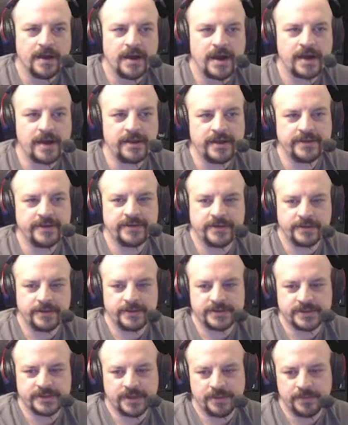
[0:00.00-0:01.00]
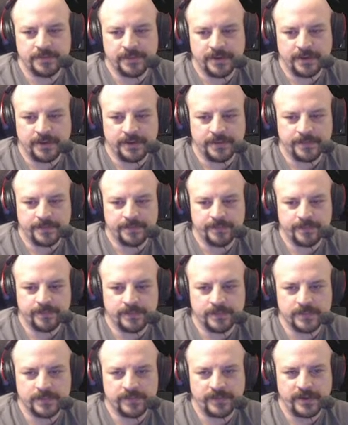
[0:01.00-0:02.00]
I'd like to do some
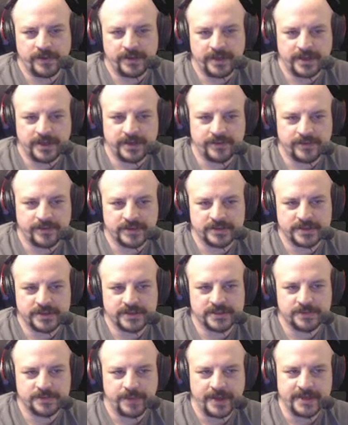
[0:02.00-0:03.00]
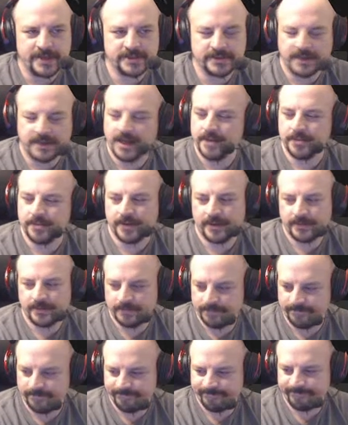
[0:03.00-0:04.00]
really interesting spacescaping,
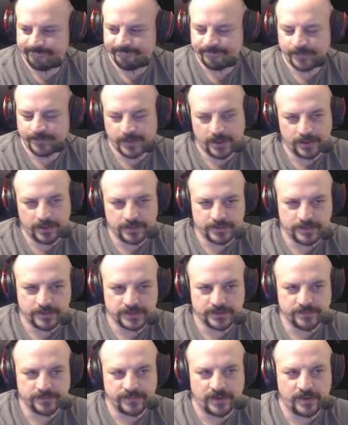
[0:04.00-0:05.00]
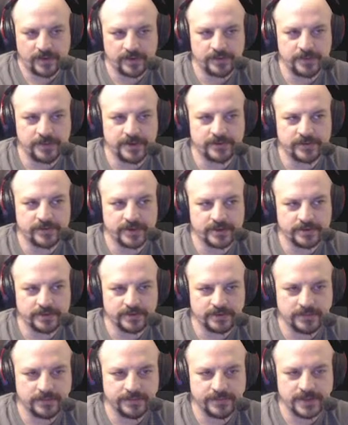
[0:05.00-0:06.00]
with some volumetric
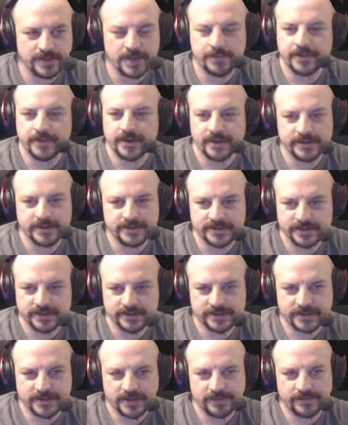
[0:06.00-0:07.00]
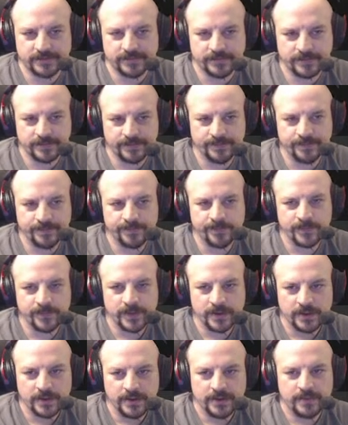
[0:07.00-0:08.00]
nebulas and stuff,
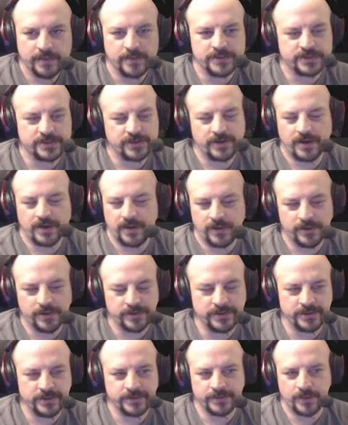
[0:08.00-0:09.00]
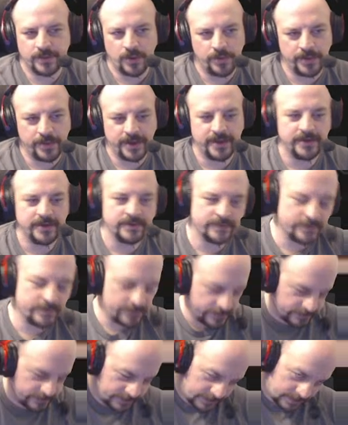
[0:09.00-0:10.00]
which are all in the domain
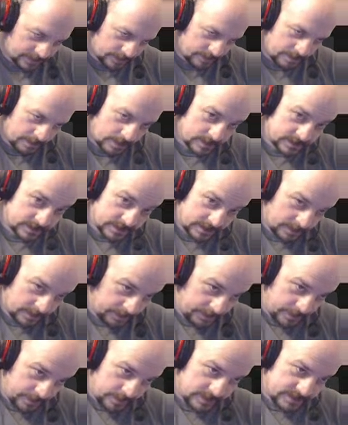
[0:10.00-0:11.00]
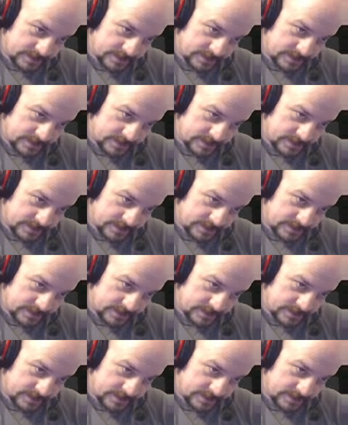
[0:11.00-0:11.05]
of, mostly compute